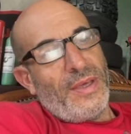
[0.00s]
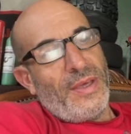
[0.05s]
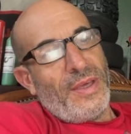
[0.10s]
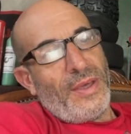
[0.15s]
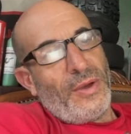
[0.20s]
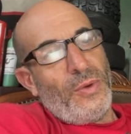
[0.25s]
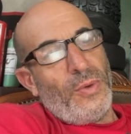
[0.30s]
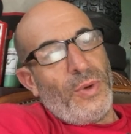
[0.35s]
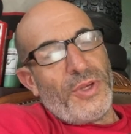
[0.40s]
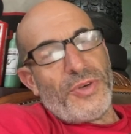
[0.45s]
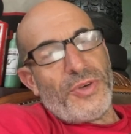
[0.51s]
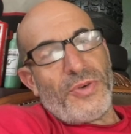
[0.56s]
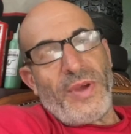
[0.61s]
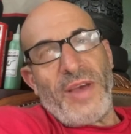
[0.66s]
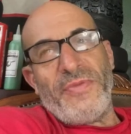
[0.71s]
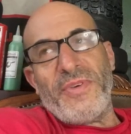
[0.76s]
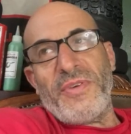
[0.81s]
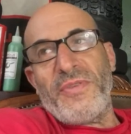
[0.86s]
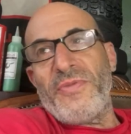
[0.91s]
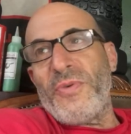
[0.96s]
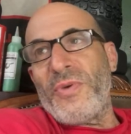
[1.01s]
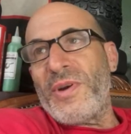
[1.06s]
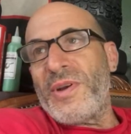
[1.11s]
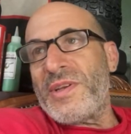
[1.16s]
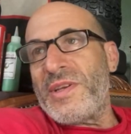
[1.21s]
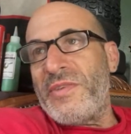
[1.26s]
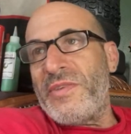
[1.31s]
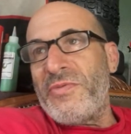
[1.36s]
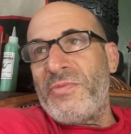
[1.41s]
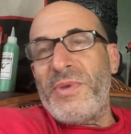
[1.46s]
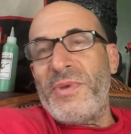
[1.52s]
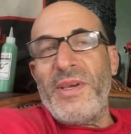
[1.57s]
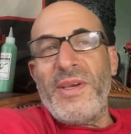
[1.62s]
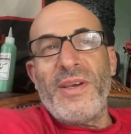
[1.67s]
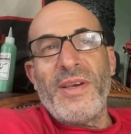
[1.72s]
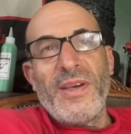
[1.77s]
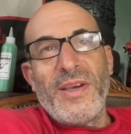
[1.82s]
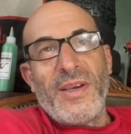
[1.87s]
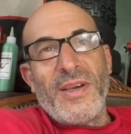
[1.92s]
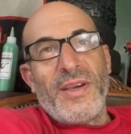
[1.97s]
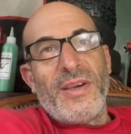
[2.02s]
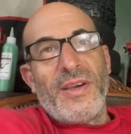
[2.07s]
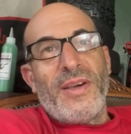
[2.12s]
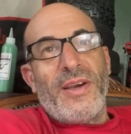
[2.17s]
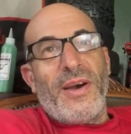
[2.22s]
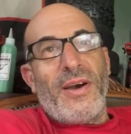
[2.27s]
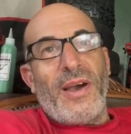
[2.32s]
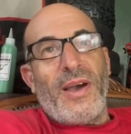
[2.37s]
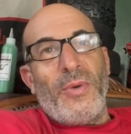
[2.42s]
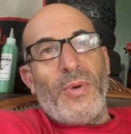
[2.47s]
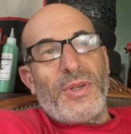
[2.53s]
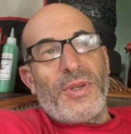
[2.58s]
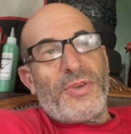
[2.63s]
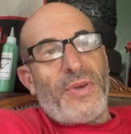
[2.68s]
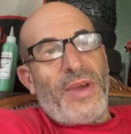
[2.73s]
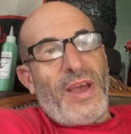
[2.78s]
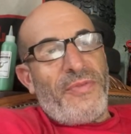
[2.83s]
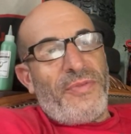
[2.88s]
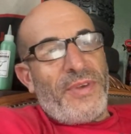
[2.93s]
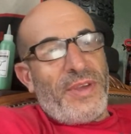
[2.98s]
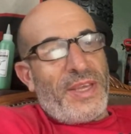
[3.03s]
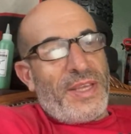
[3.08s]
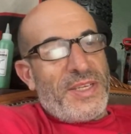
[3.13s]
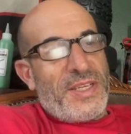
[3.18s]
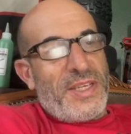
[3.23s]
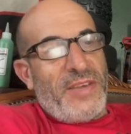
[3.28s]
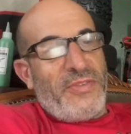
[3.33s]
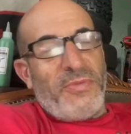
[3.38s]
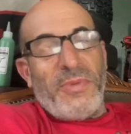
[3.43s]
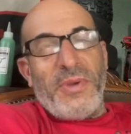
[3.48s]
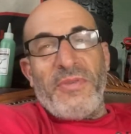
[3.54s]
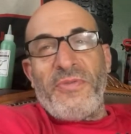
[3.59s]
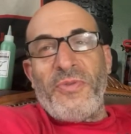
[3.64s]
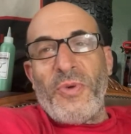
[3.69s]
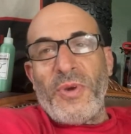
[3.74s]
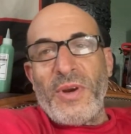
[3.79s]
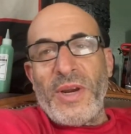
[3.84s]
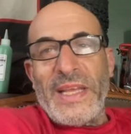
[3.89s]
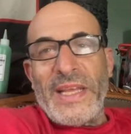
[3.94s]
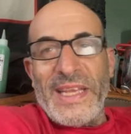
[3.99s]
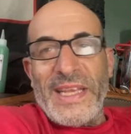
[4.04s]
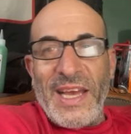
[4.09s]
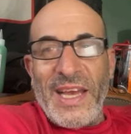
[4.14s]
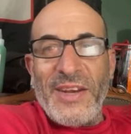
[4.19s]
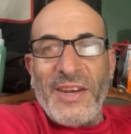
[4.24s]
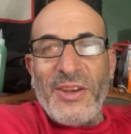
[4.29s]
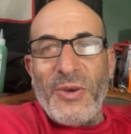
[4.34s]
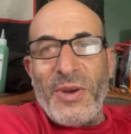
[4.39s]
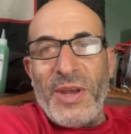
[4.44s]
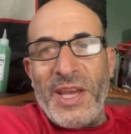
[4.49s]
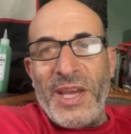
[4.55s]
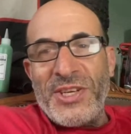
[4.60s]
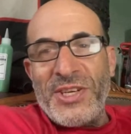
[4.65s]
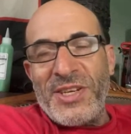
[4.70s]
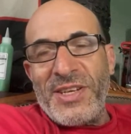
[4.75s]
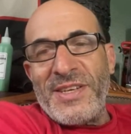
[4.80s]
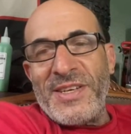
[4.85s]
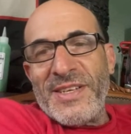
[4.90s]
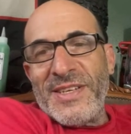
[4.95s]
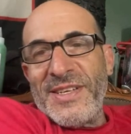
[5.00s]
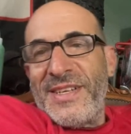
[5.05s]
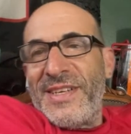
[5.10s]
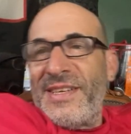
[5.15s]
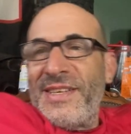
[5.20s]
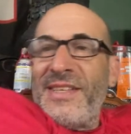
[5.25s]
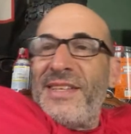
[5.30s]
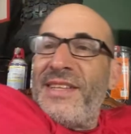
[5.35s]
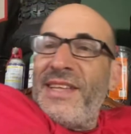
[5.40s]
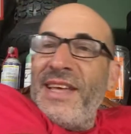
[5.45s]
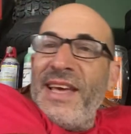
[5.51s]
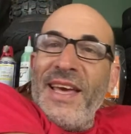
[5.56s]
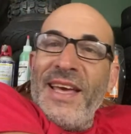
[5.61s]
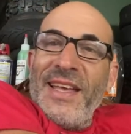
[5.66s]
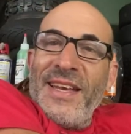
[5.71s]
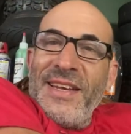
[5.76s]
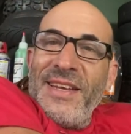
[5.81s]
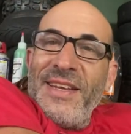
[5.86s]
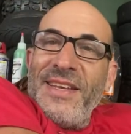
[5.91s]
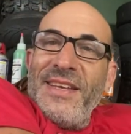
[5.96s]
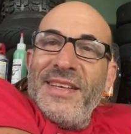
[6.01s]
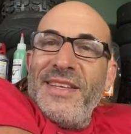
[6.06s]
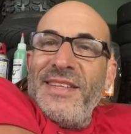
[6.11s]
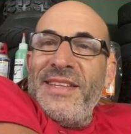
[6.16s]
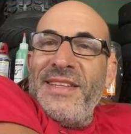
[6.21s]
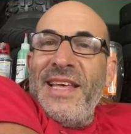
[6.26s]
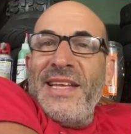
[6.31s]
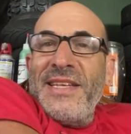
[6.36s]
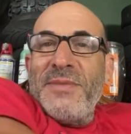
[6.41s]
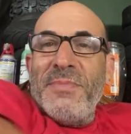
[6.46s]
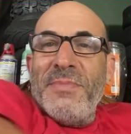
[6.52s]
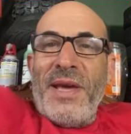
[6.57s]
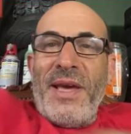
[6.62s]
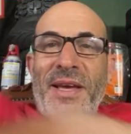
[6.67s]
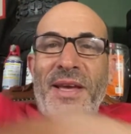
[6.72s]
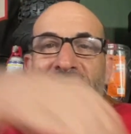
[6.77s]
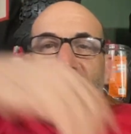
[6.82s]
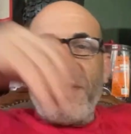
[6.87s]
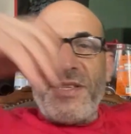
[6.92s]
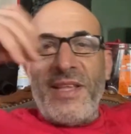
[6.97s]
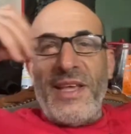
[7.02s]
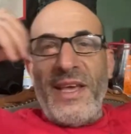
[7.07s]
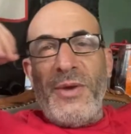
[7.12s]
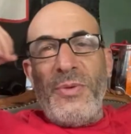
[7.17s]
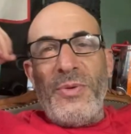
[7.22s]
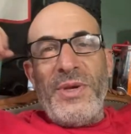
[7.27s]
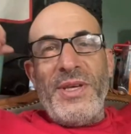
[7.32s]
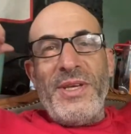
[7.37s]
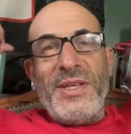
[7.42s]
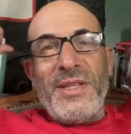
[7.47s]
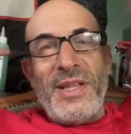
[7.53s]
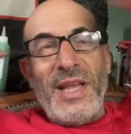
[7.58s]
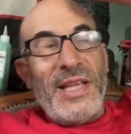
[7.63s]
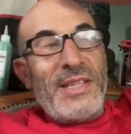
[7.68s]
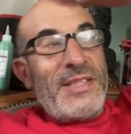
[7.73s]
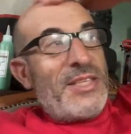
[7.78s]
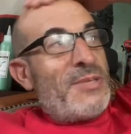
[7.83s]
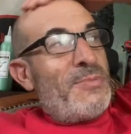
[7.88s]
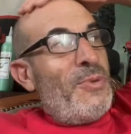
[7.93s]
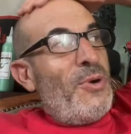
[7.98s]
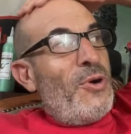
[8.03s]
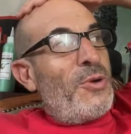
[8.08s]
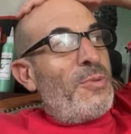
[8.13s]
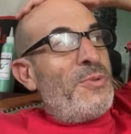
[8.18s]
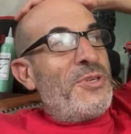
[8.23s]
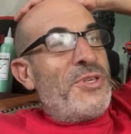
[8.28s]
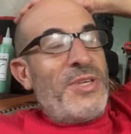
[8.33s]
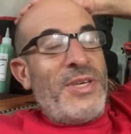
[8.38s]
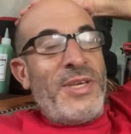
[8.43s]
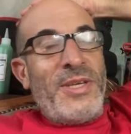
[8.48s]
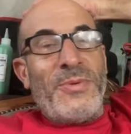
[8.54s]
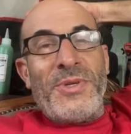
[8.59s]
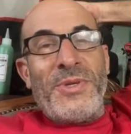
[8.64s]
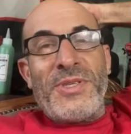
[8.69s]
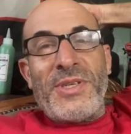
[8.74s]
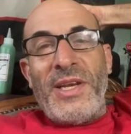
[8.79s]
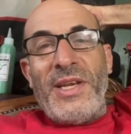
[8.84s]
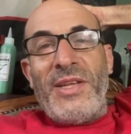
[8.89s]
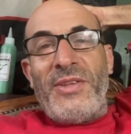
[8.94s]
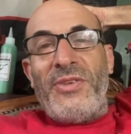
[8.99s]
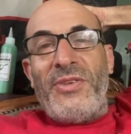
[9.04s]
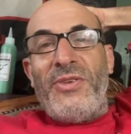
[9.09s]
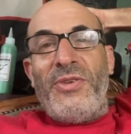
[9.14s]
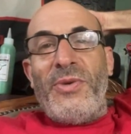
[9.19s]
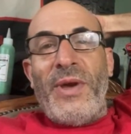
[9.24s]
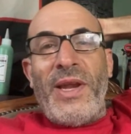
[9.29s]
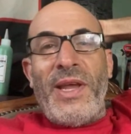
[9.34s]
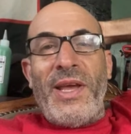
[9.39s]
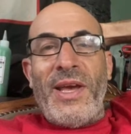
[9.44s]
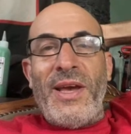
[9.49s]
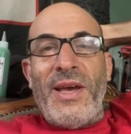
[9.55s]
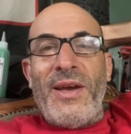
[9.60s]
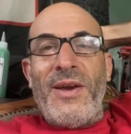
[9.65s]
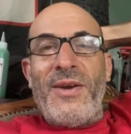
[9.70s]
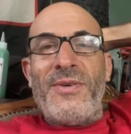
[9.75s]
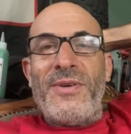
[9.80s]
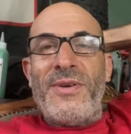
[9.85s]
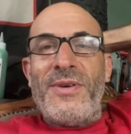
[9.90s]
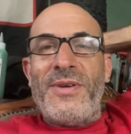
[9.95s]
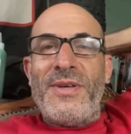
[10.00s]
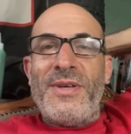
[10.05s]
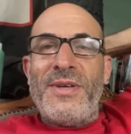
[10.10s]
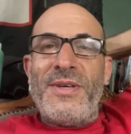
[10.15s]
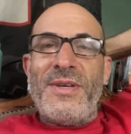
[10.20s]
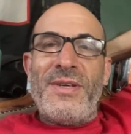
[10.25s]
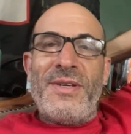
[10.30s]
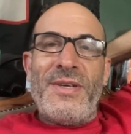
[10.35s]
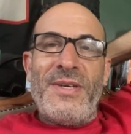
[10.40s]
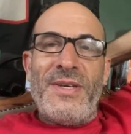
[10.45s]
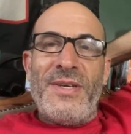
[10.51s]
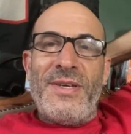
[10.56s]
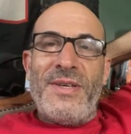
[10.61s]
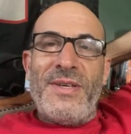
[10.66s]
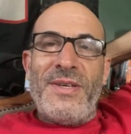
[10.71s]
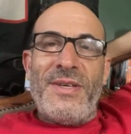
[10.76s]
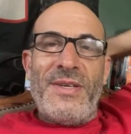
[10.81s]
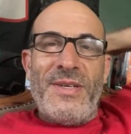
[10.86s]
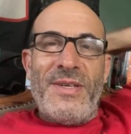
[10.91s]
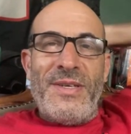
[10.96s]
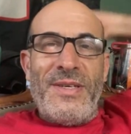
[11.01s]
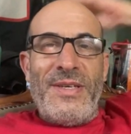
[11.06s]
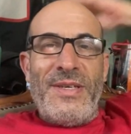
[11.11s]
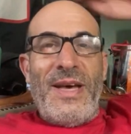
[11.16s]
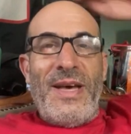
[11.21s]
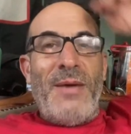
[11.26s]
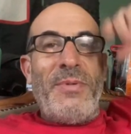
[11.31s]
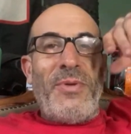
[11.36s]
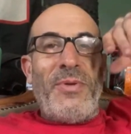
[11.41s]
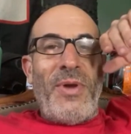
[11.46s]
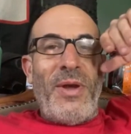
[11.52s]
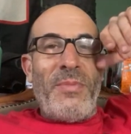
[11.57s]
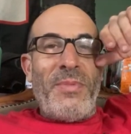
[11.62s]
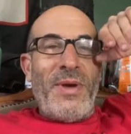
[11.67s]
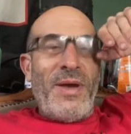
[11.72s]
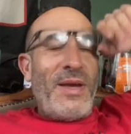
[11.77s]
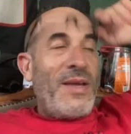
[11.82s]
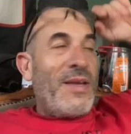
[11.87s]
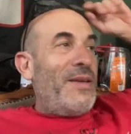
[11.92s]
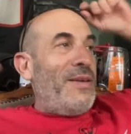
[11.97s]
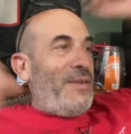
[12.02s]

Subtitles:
Ooh, what traffic for is giving me? All right, what traffic is giving me a $4.99 donation, and that demands that we light the smoke machine, which I need to do anyhow. I'll be right back.